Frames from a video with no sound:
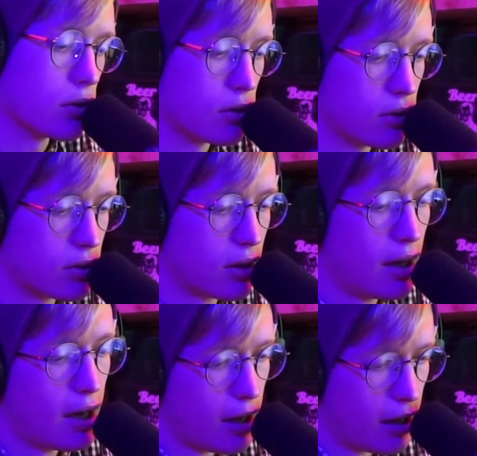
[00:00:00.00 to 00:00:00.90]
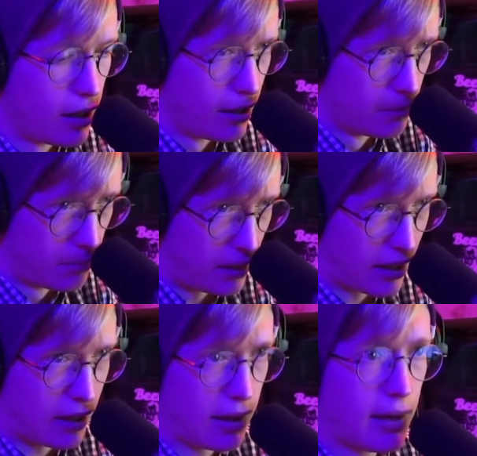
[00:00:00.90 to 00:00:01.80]
is just
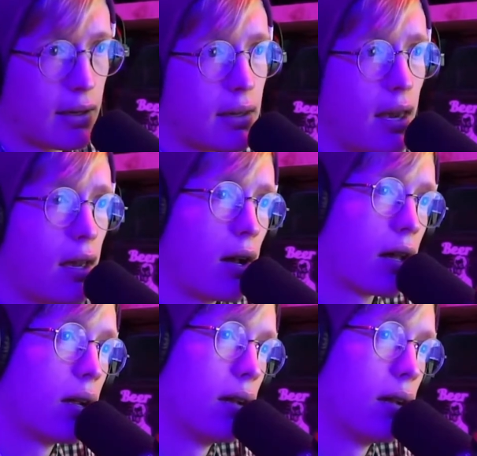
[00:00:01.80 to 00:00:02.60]
my chaotic